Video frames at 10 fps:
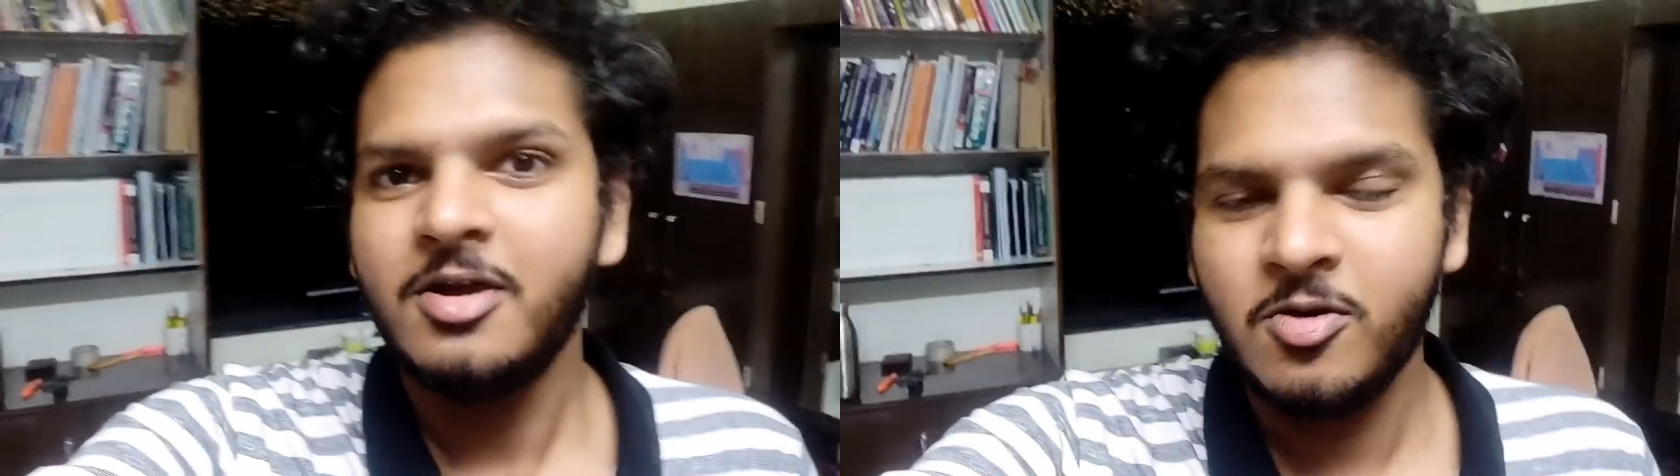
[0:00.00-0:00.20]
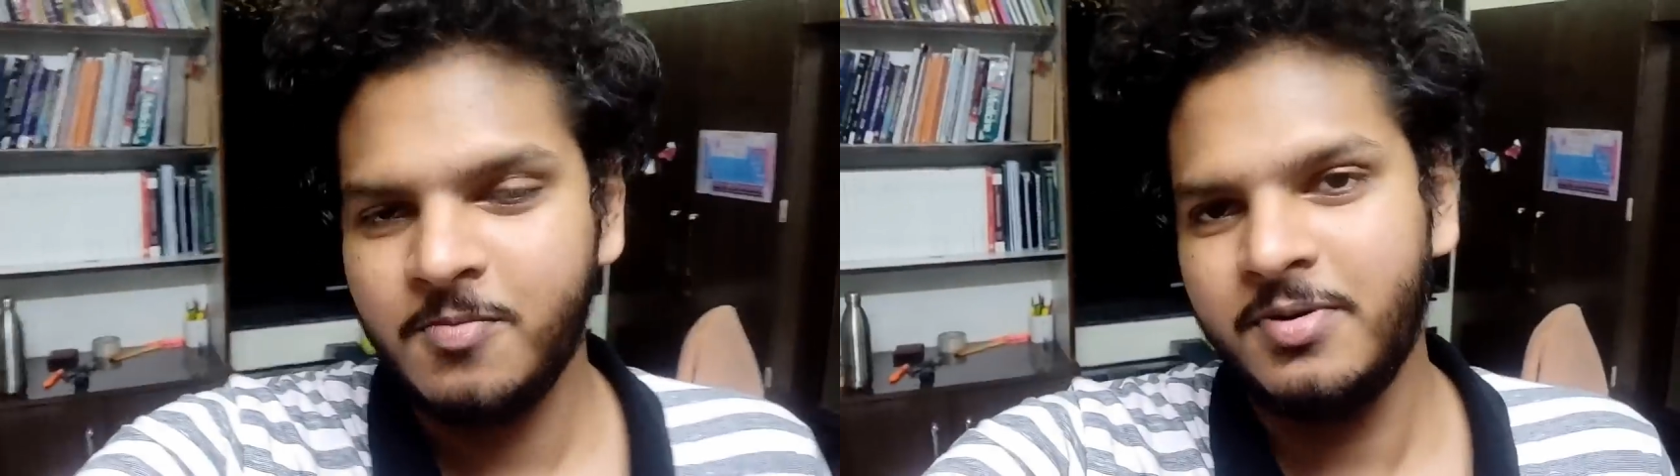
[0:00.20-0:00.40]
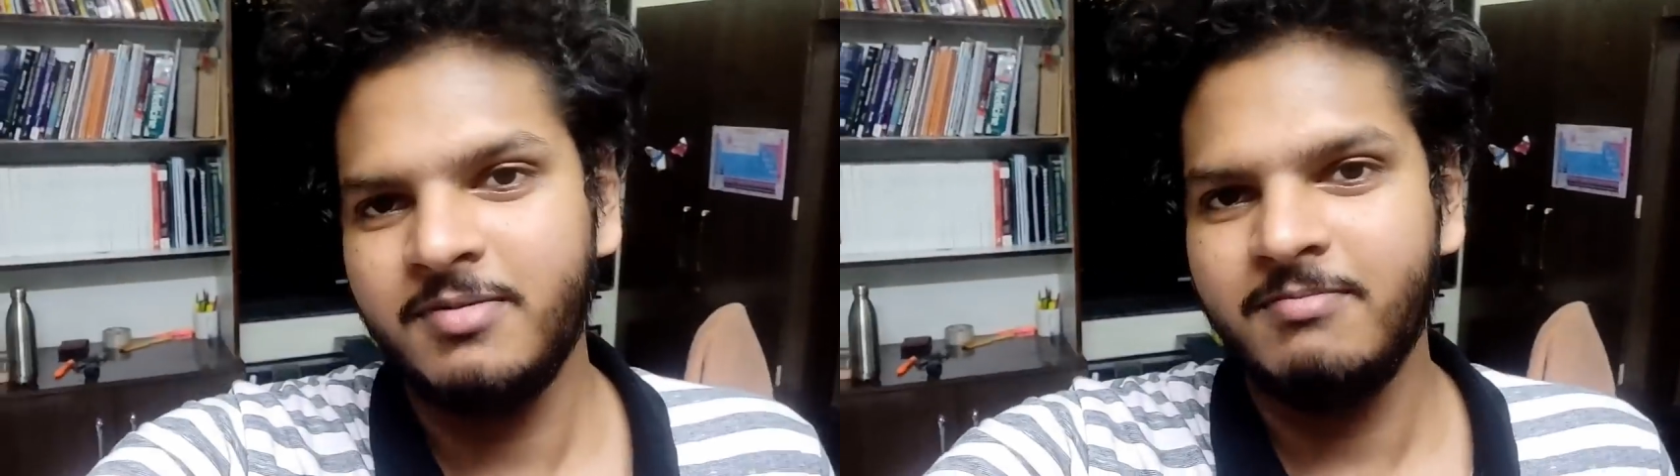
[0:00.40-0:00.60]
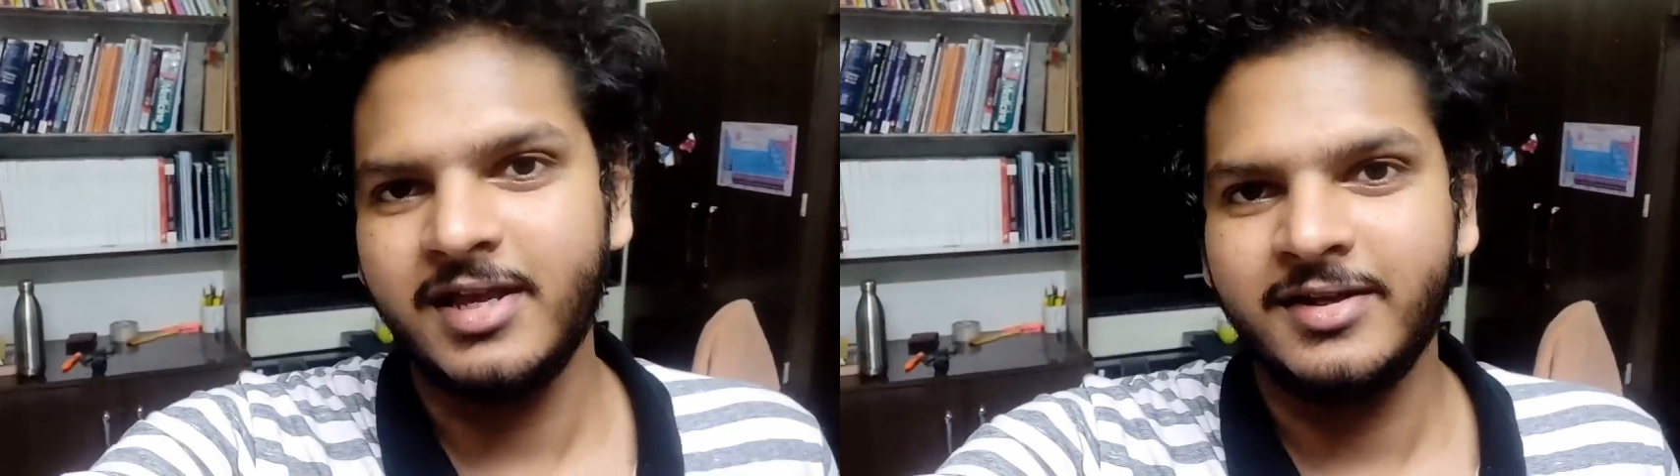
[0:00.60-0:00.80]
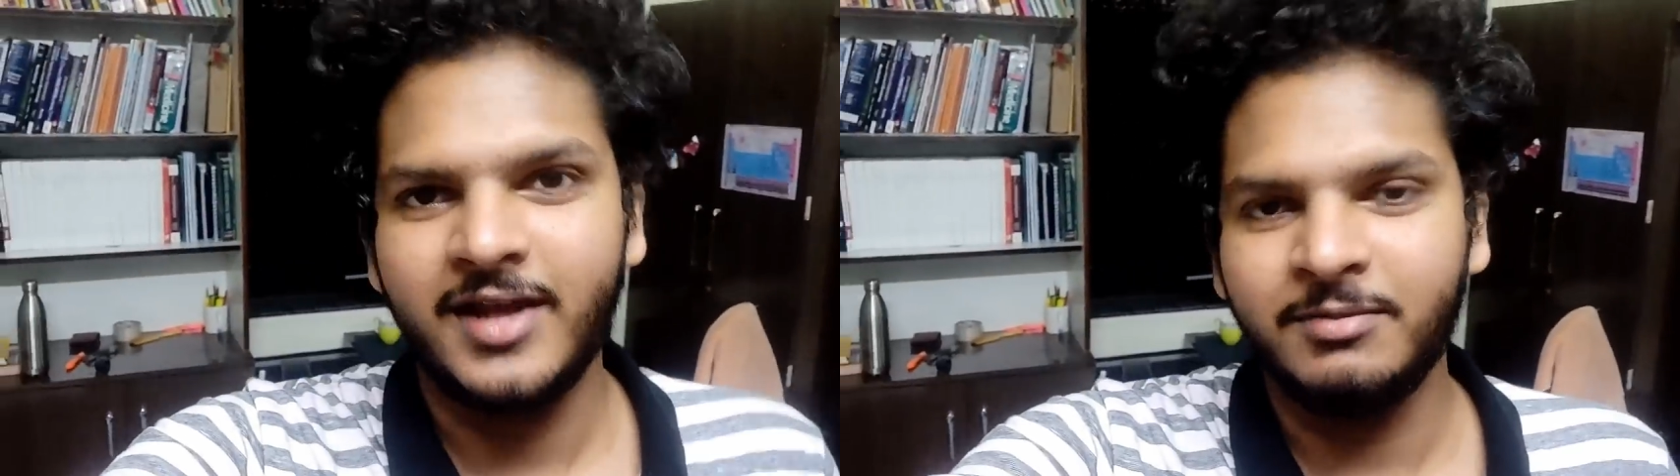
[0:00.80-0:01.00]
Hope
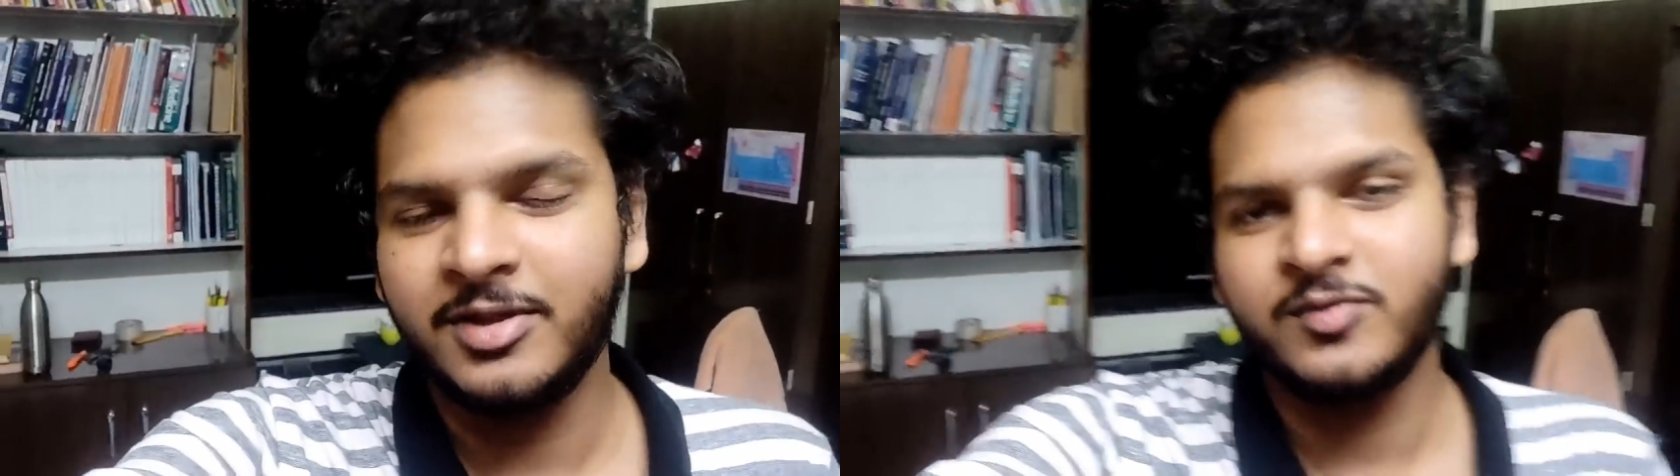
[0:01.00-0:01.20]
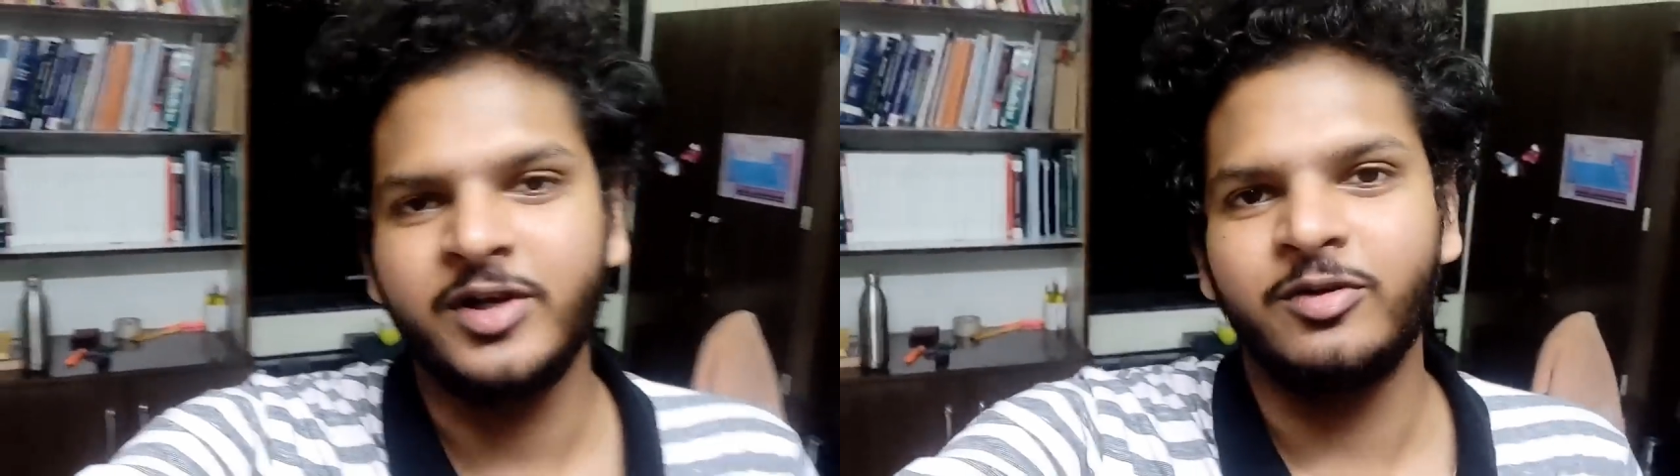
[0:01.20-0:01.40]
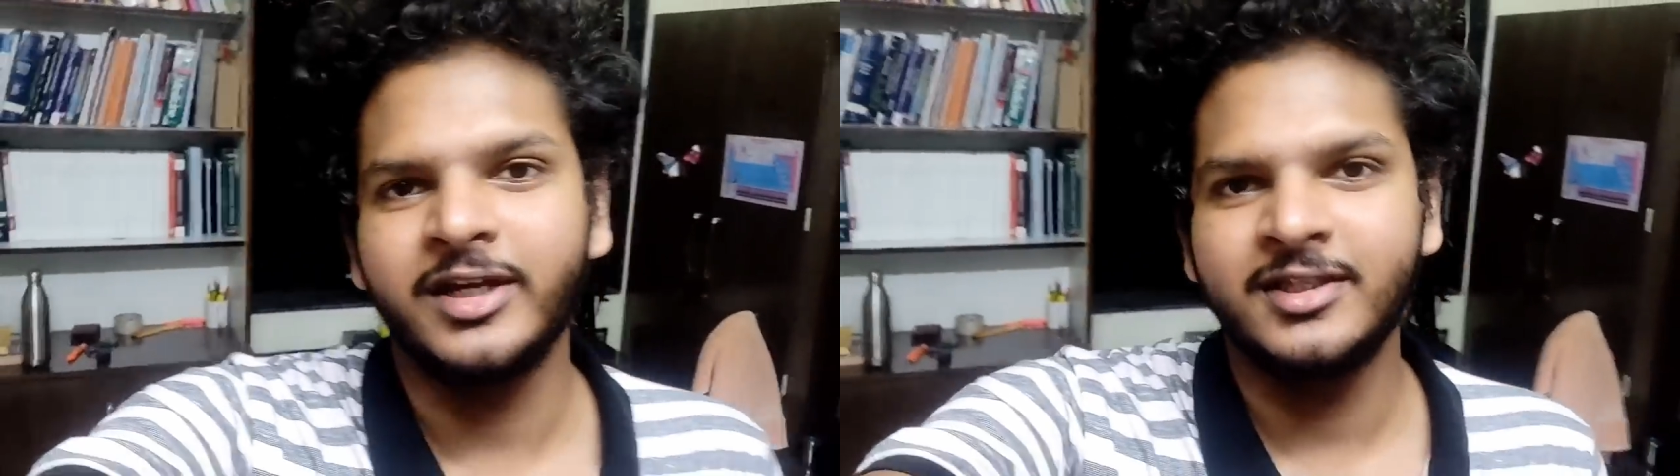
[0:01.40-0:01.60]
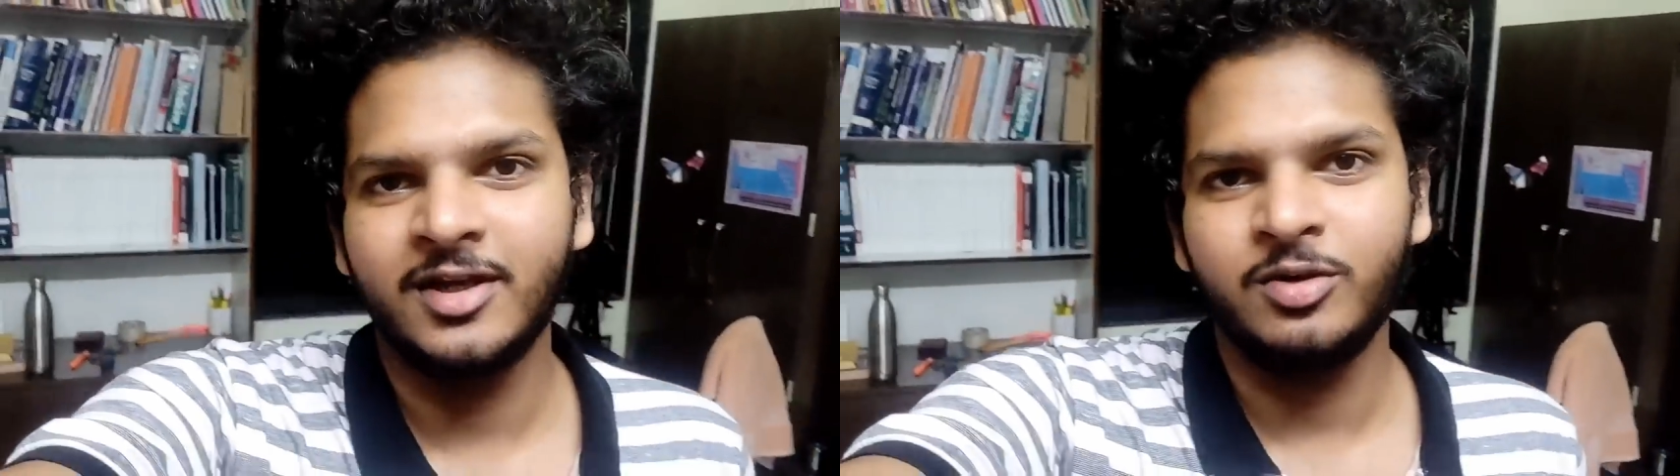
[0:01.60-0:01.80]
by the time this video gets